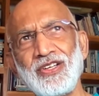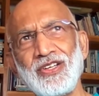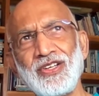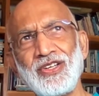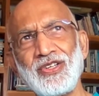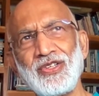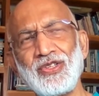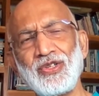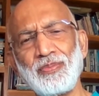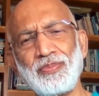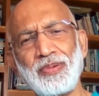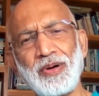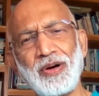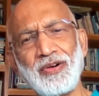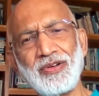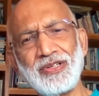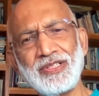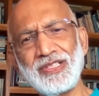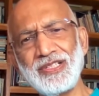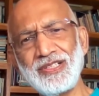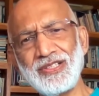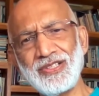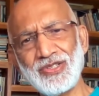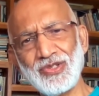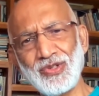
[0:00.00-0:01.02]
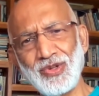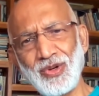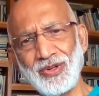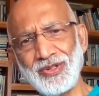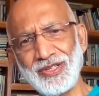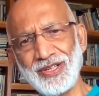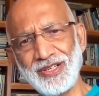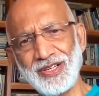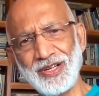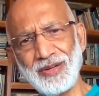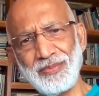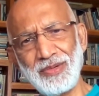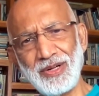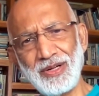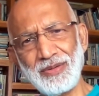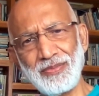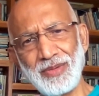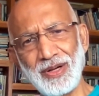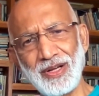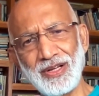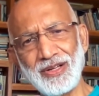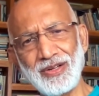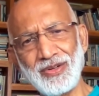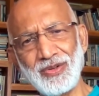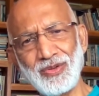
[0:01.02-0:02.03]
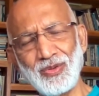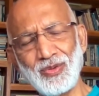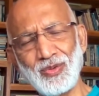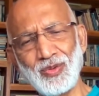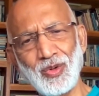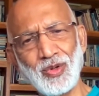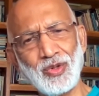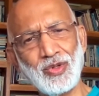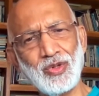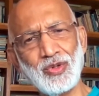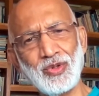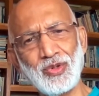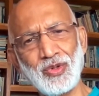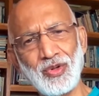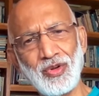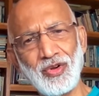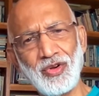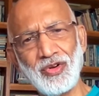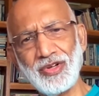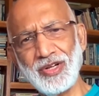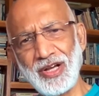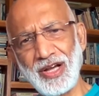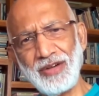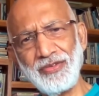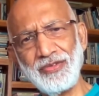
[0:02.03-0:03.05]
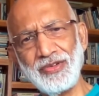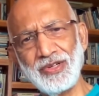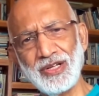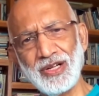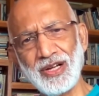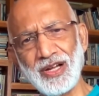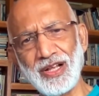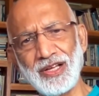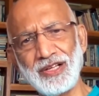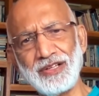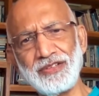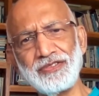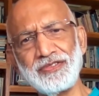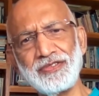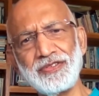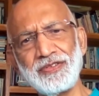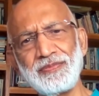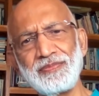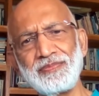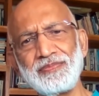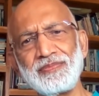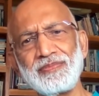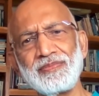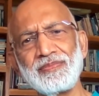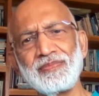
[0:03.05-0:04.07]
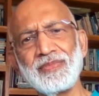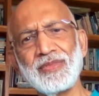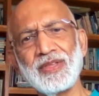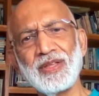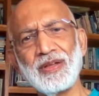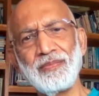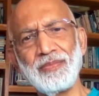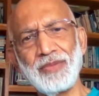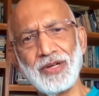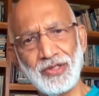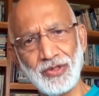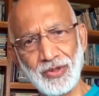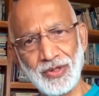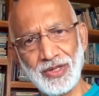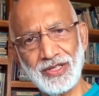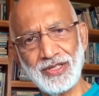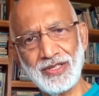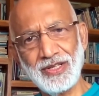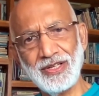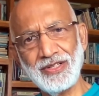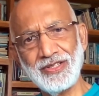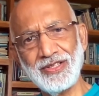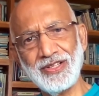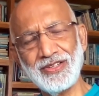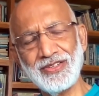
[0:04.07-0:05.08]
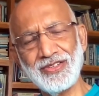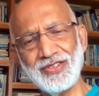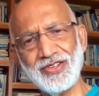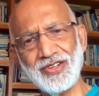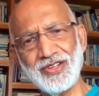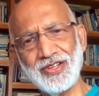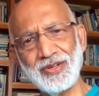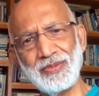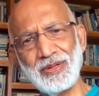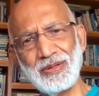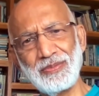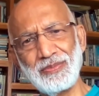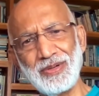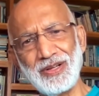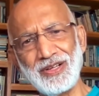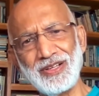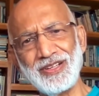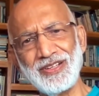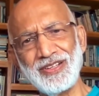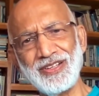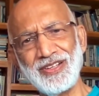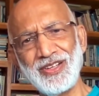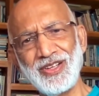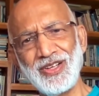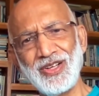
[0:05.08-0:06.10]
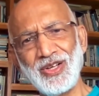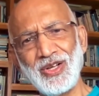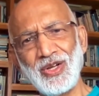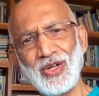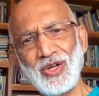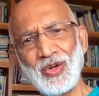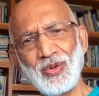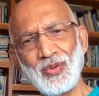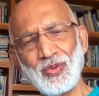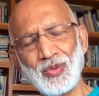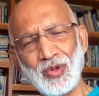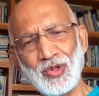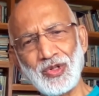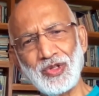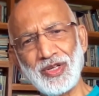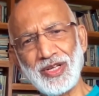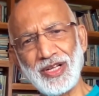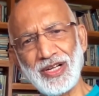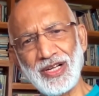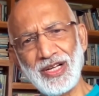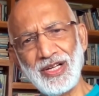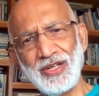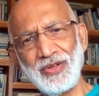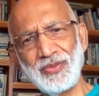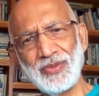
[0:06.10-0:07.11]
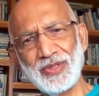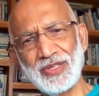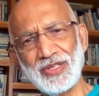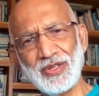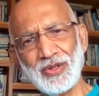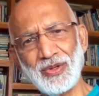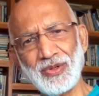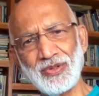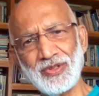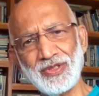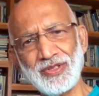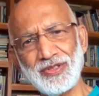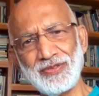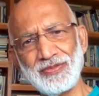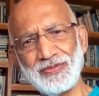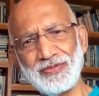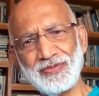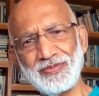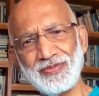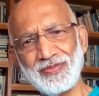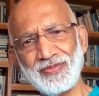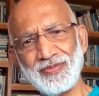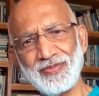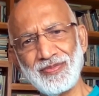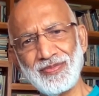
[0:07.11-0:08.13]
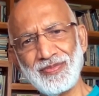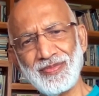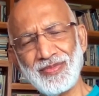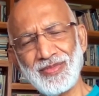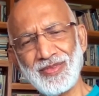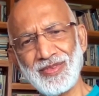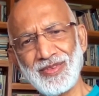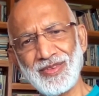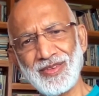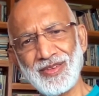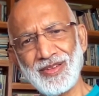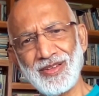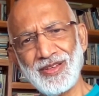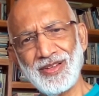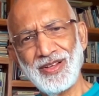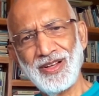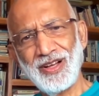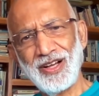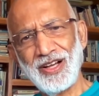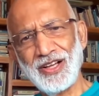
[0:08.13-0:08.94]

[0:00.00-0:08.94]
your poverty is not determined by what you do not have in life, but your richness is determined by what you can live without. I